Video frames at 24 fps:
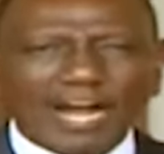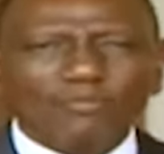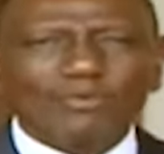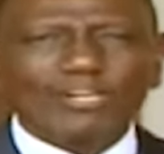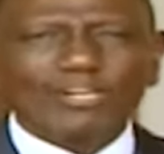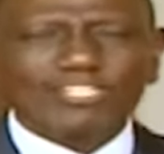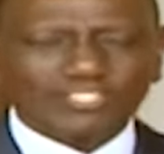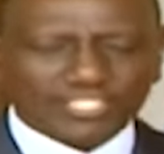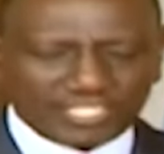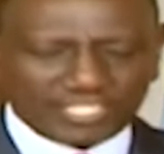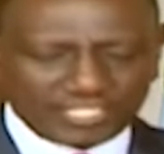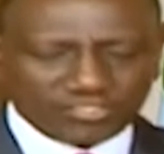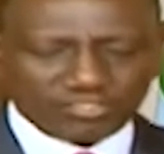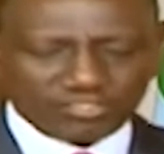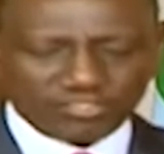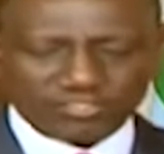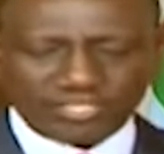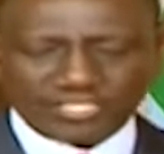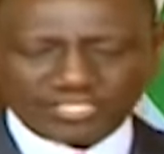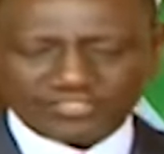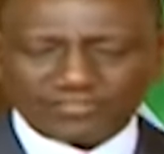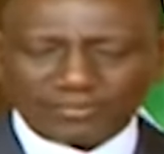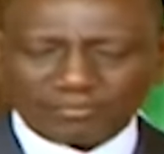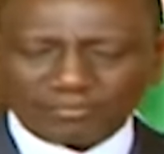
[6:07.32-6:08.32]
Our
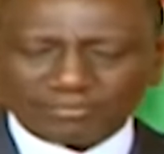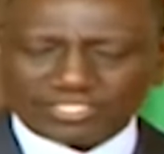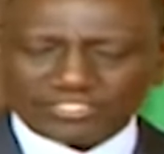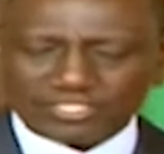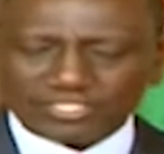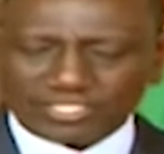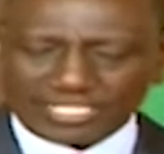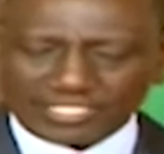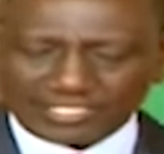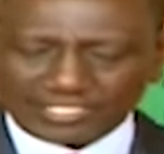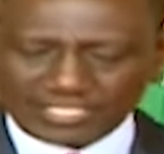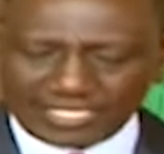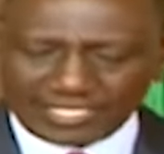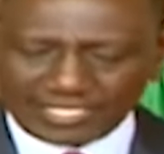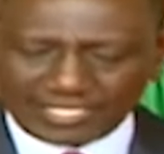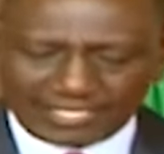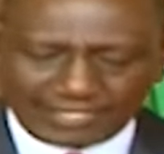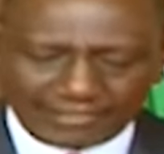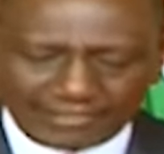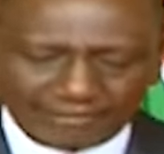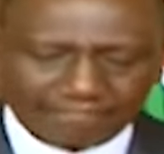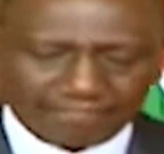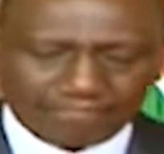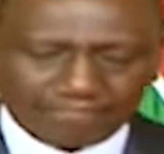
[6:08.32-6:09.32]
digital transformation
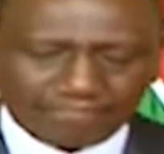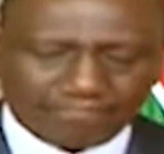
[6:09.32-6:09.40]
agenda